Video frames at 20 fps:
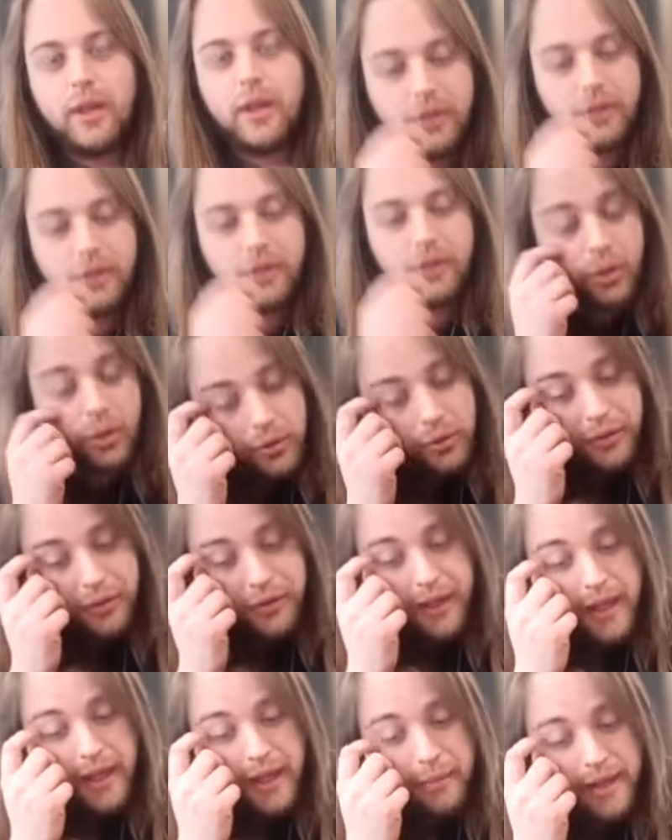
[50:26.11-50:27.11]
the cool
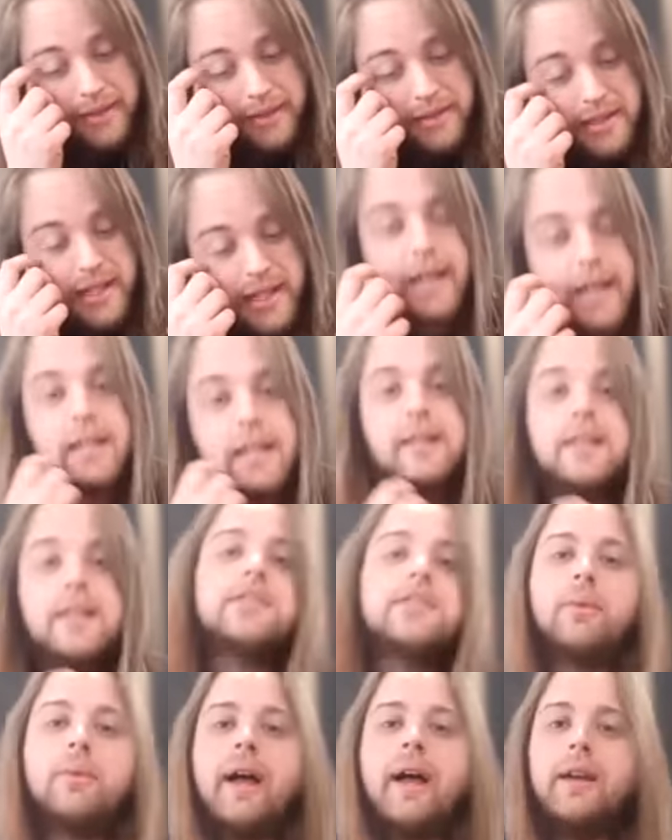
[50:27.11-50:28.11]
thing about starting
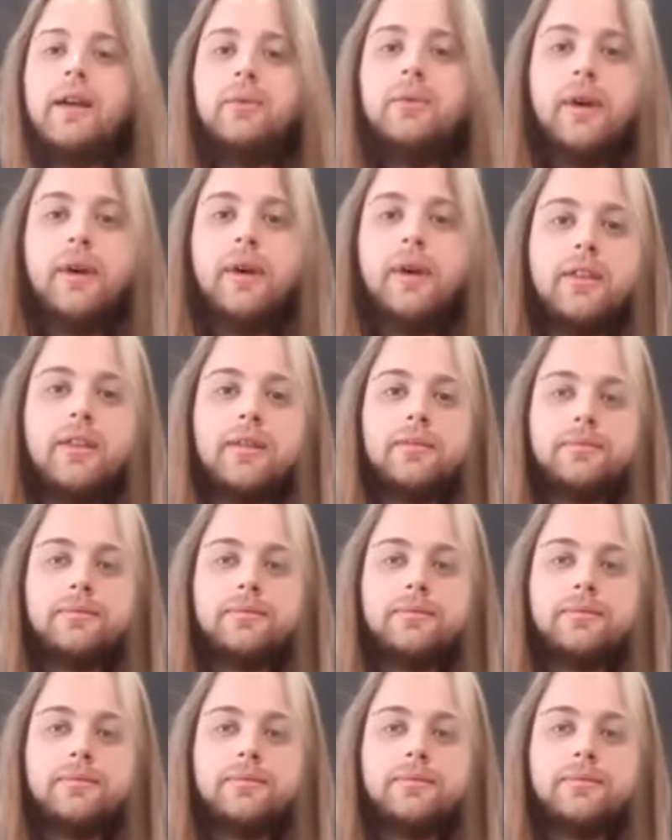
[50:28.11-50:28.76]
this way with